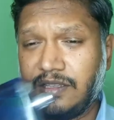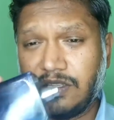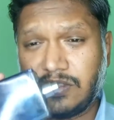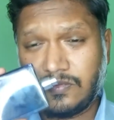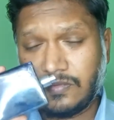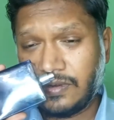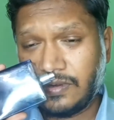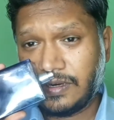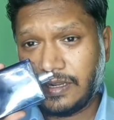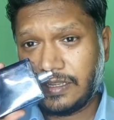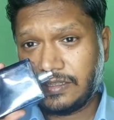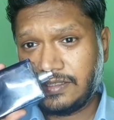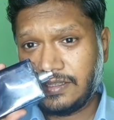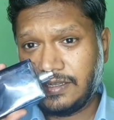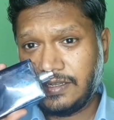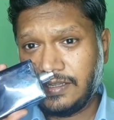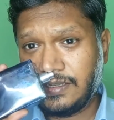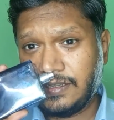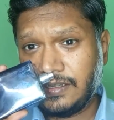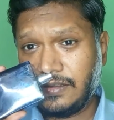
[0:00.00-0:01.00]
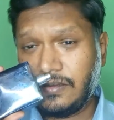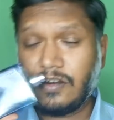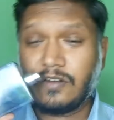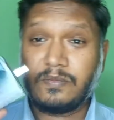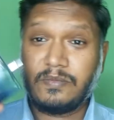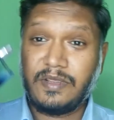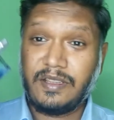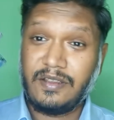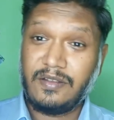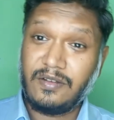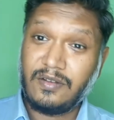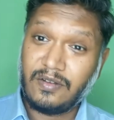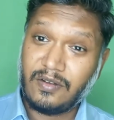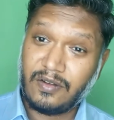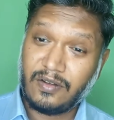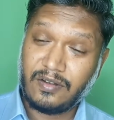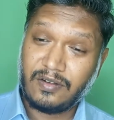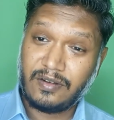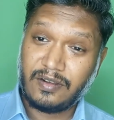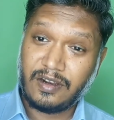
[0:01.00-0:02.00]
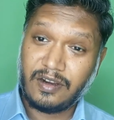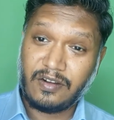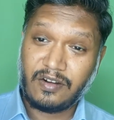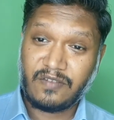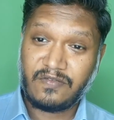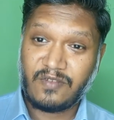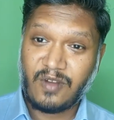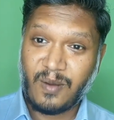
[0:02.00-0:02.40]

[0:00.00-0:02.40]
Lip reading: This one actually got me a lot of